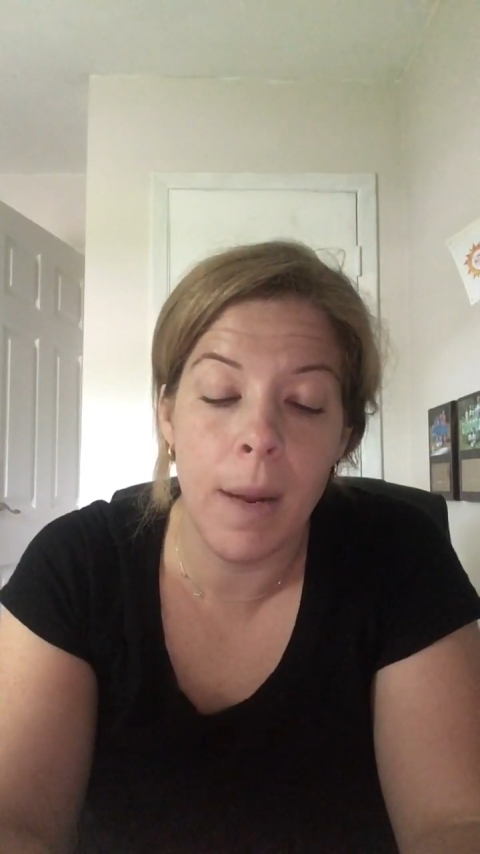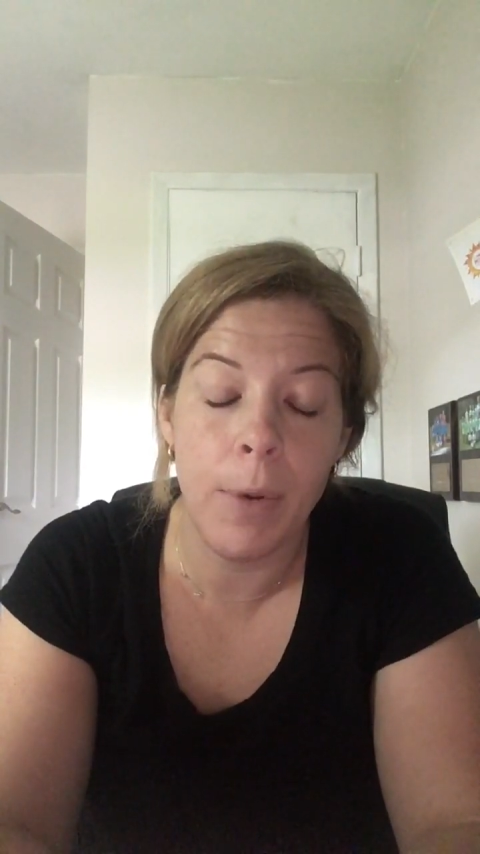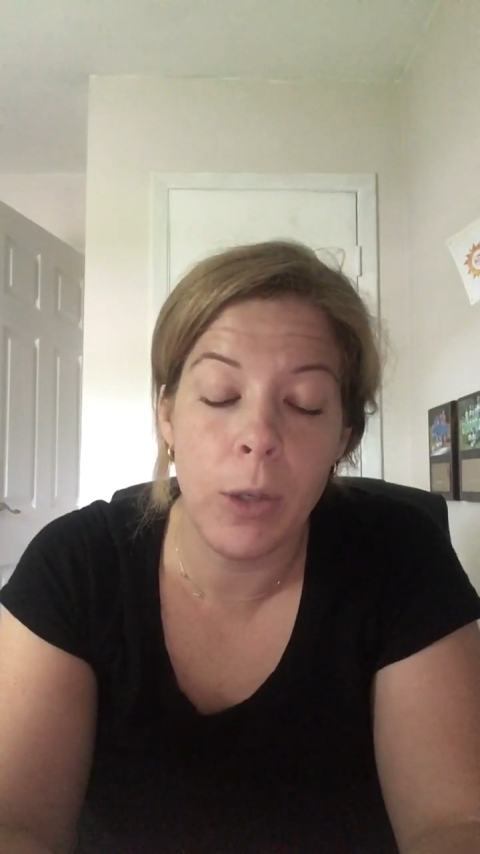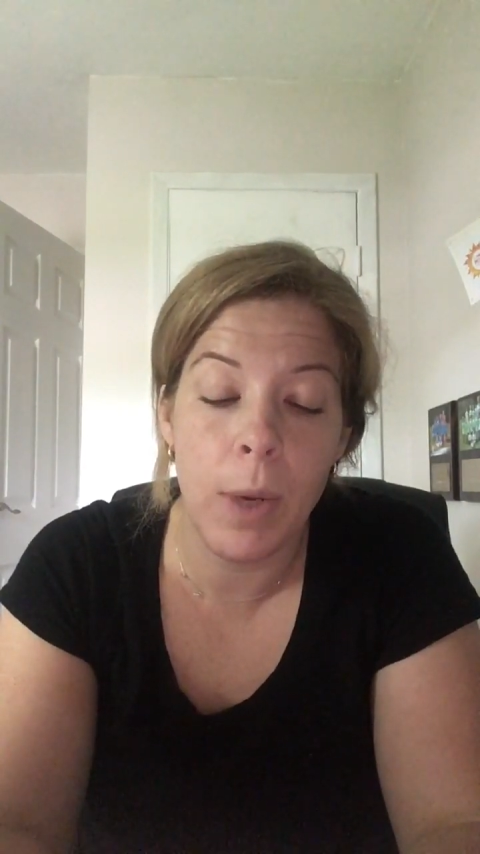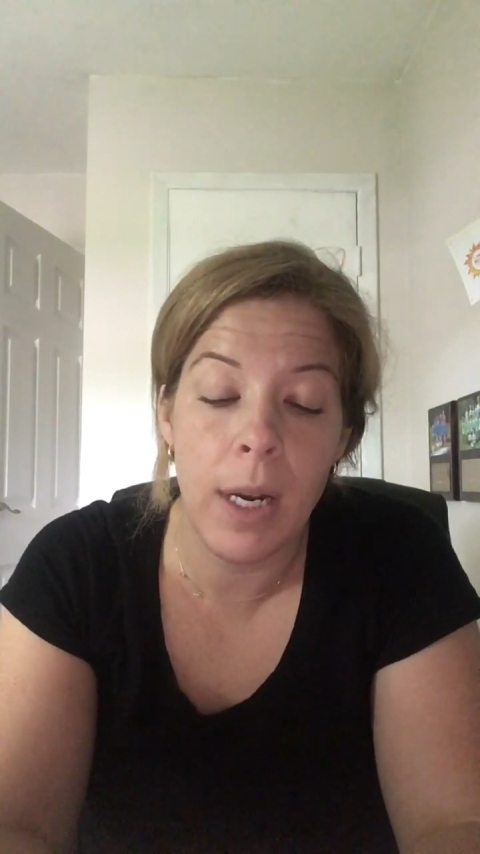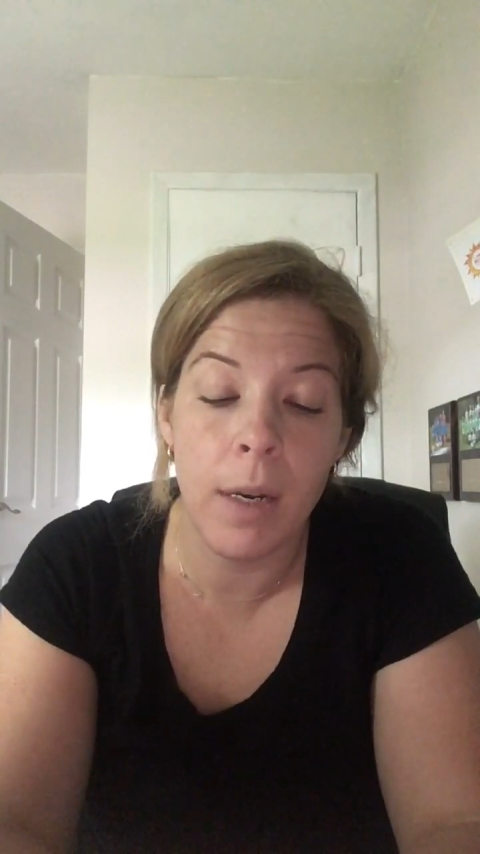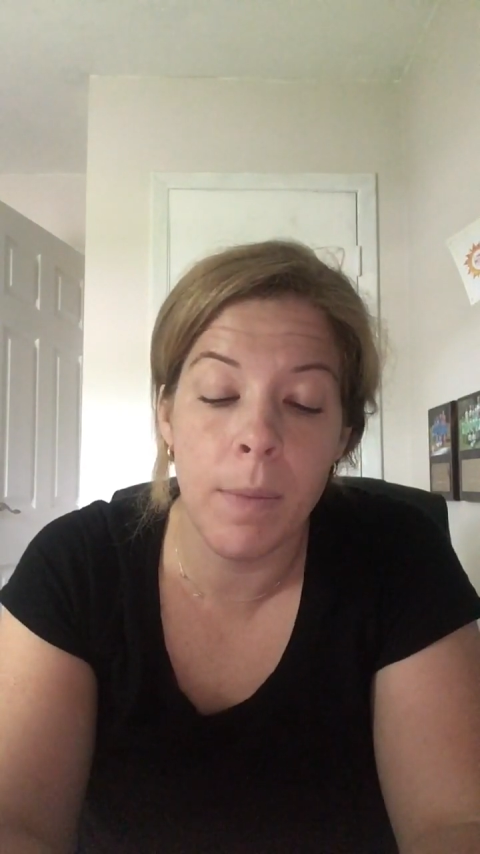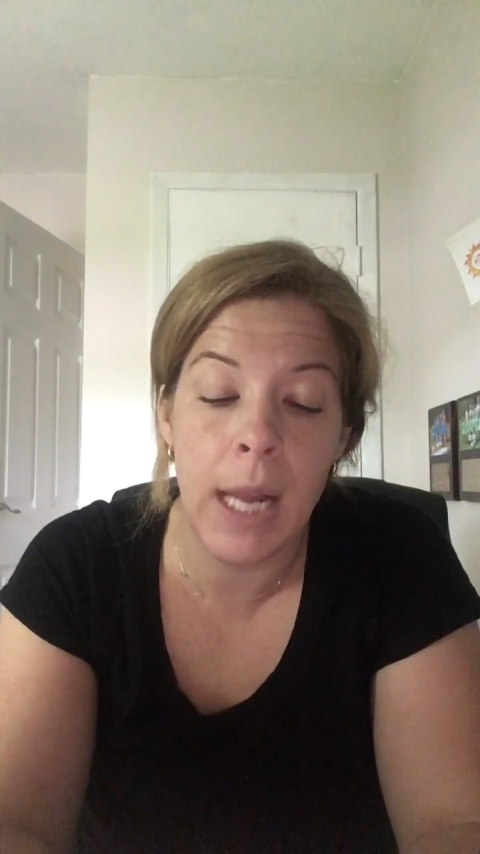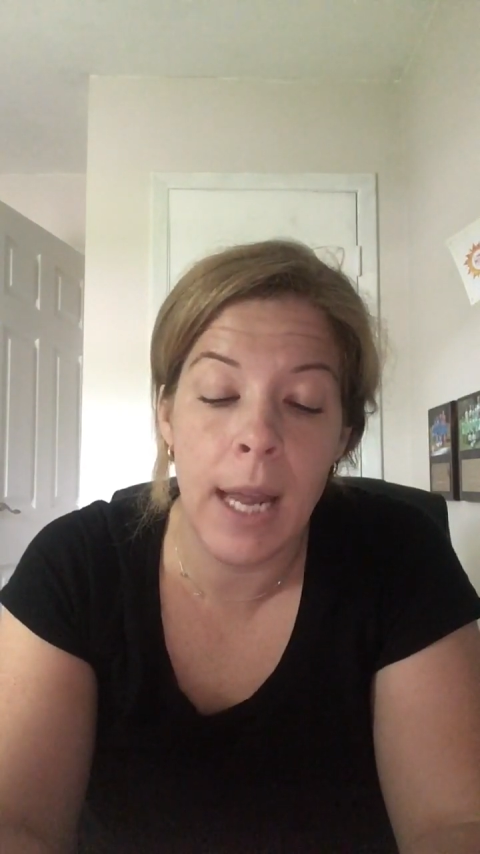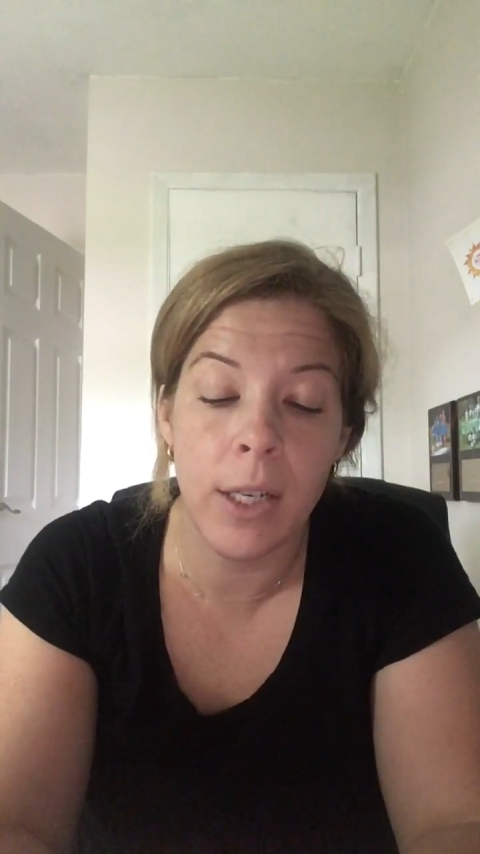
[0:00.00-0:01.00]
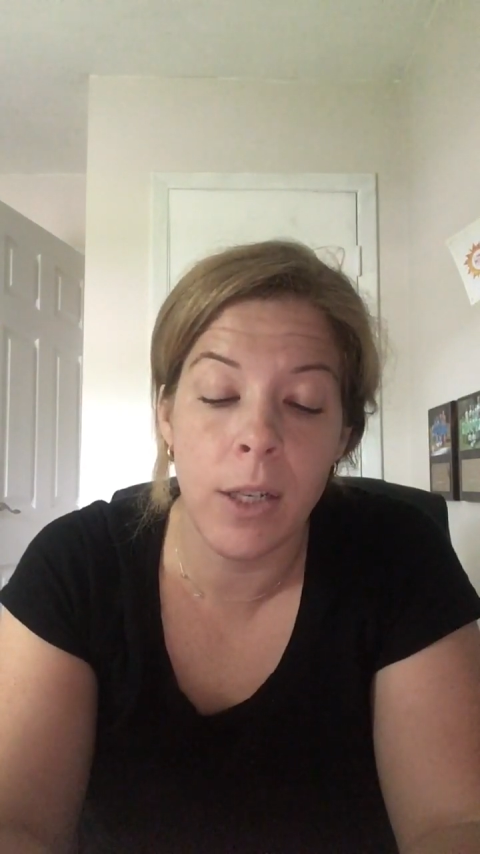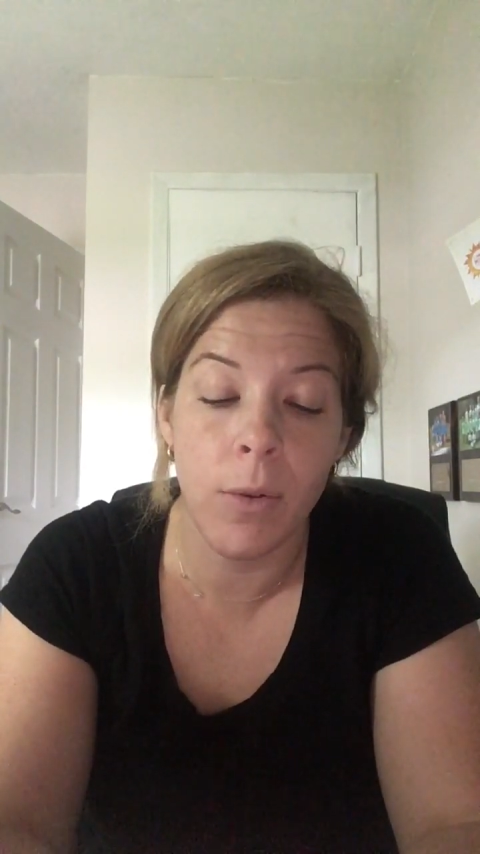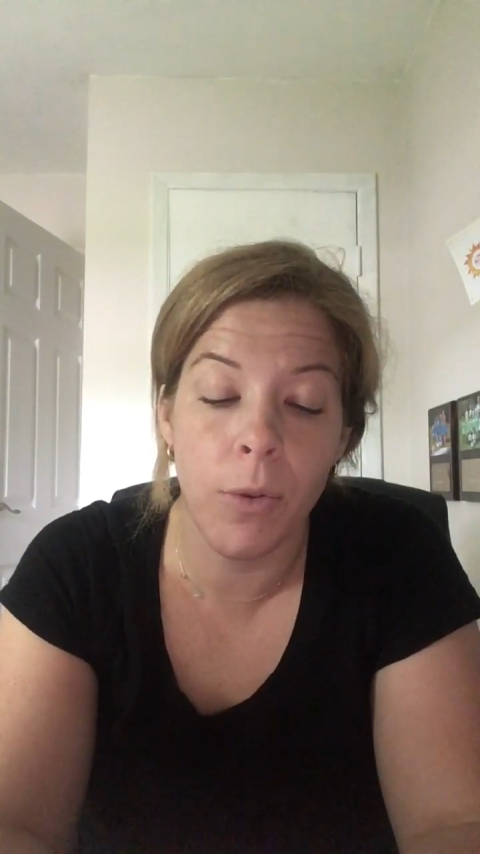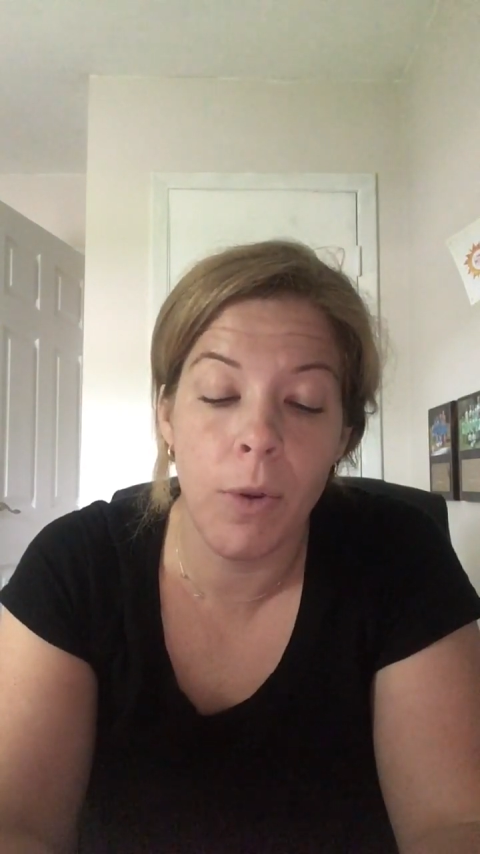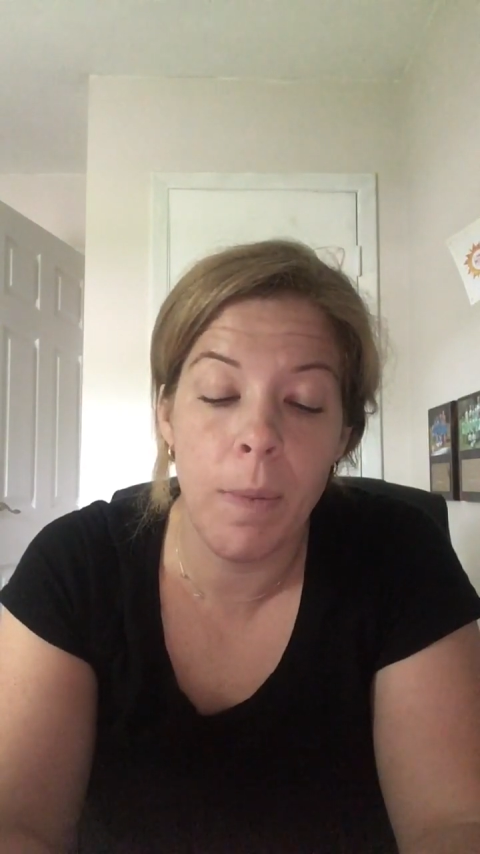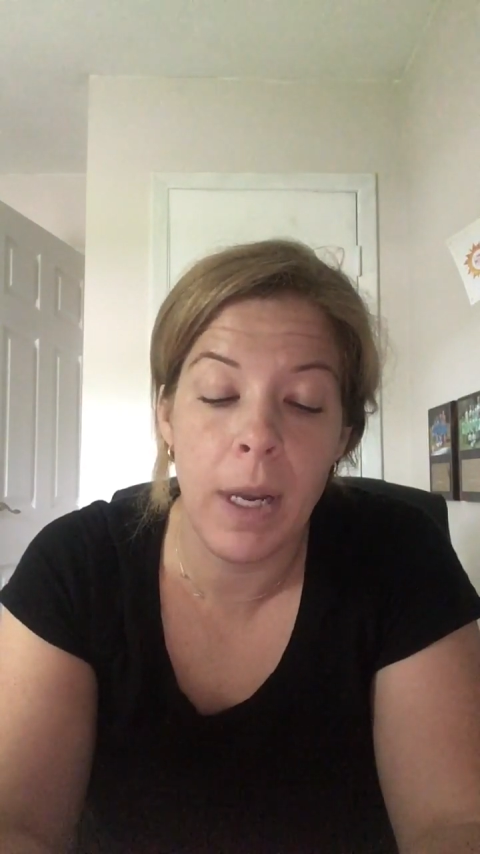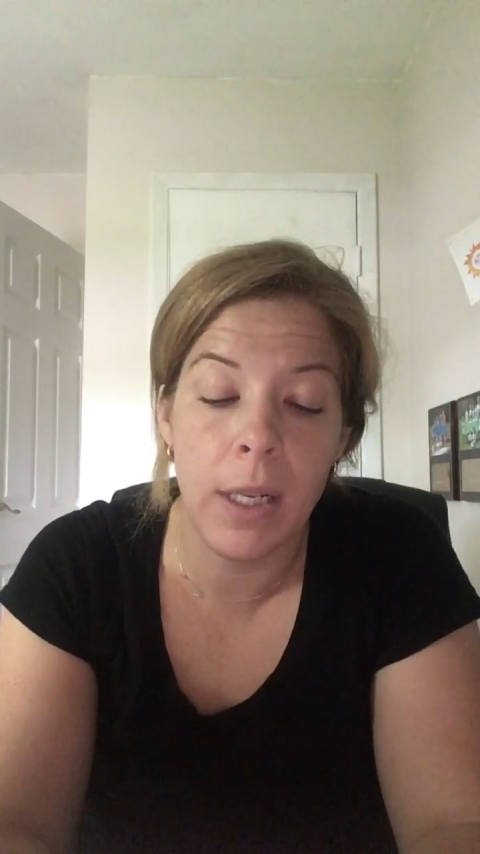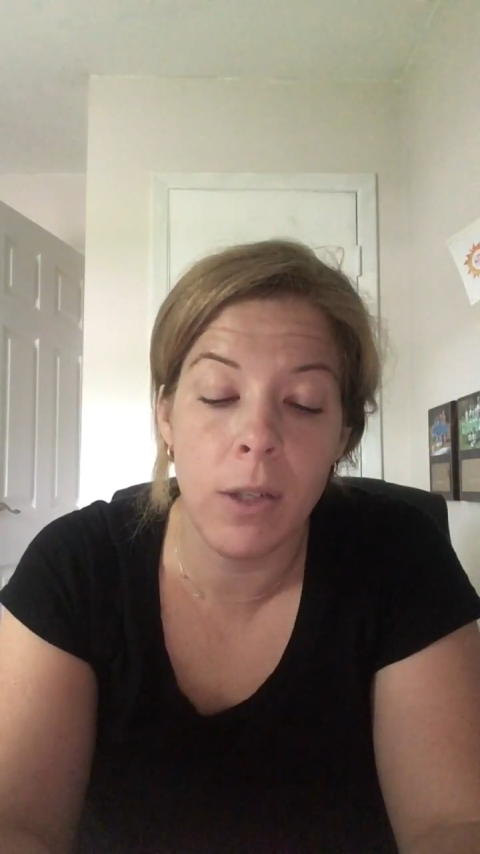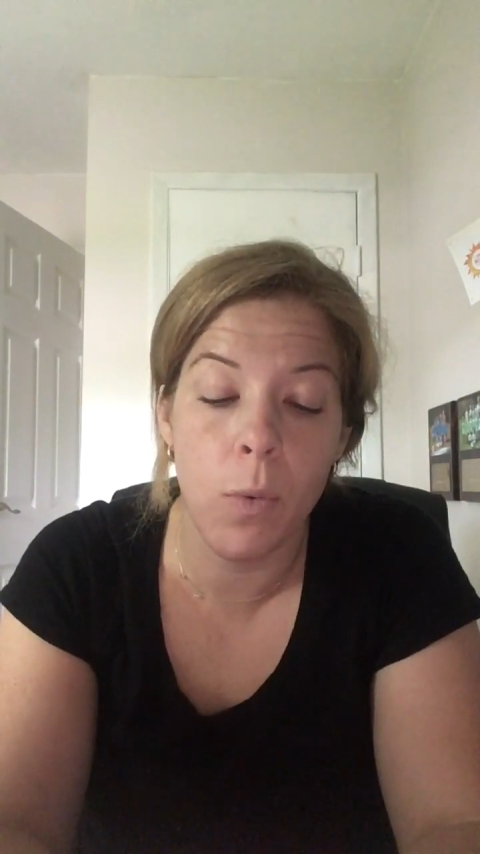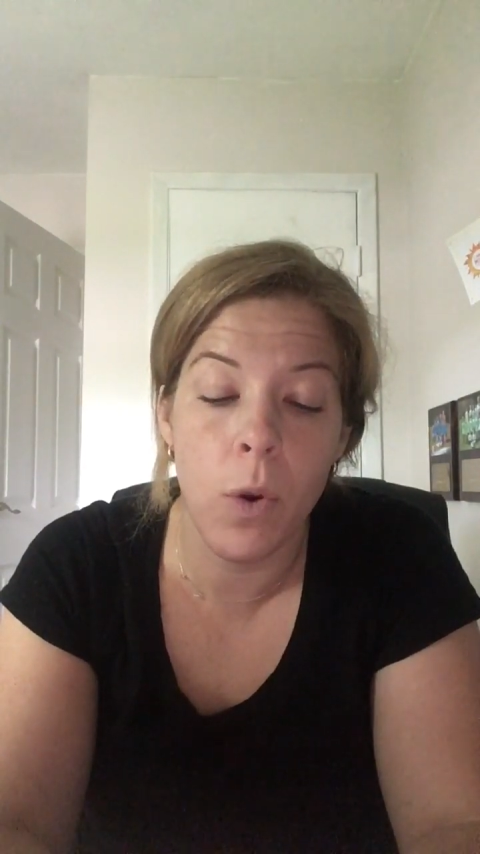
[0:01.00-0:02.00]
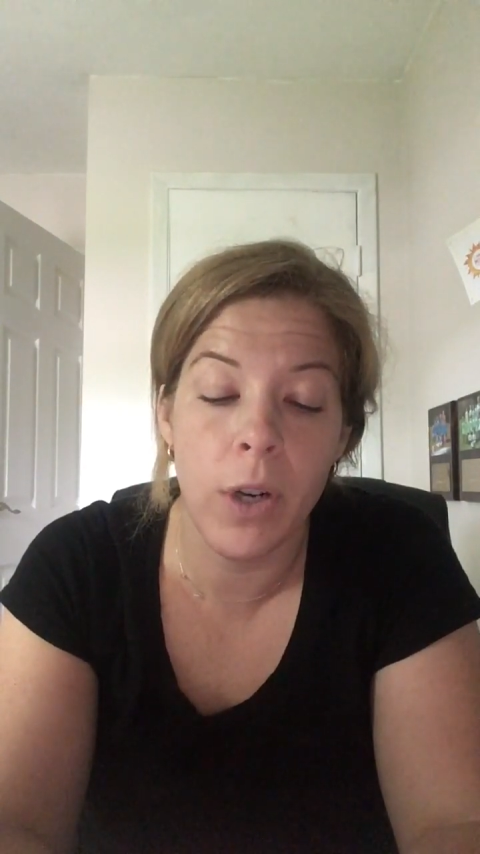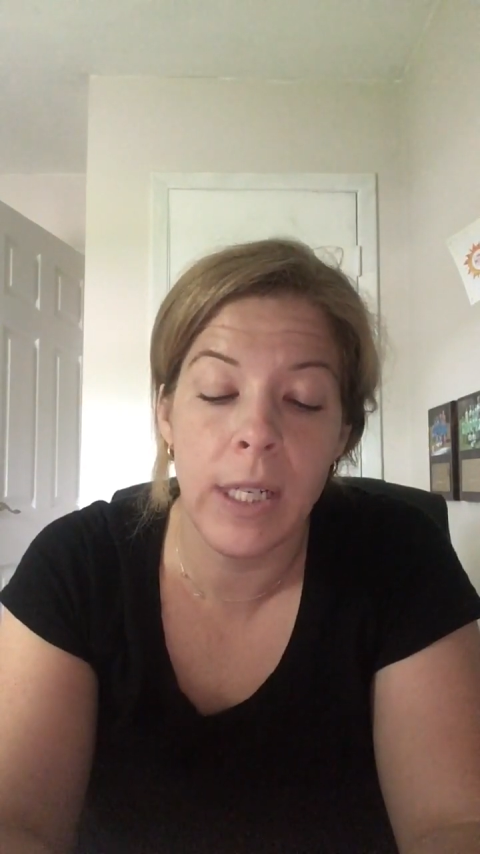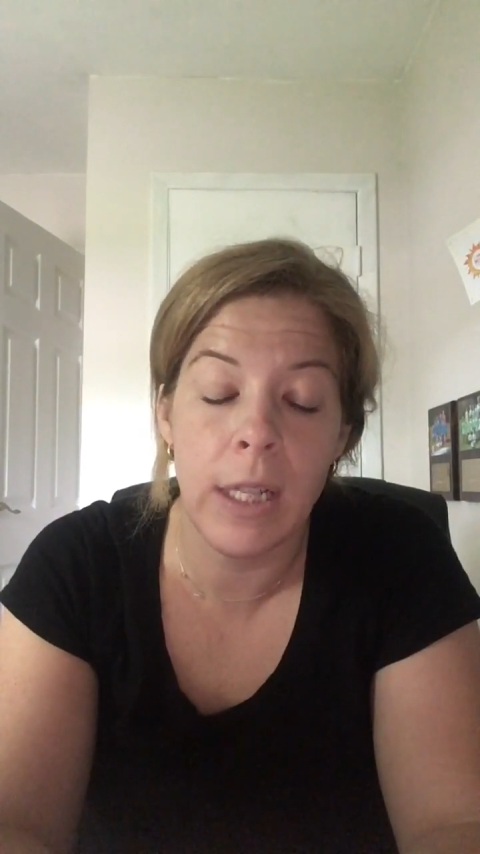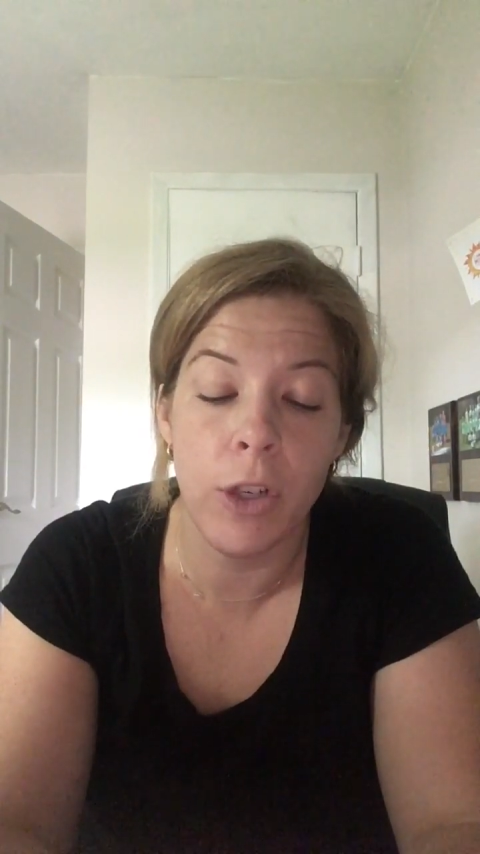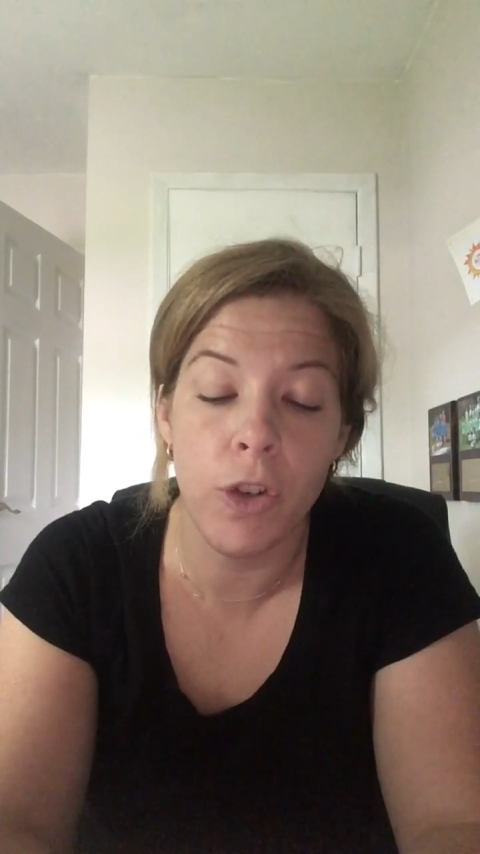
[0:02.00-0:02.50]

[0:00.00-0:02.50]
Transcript: I persuaded him not to. Three buckets of water did the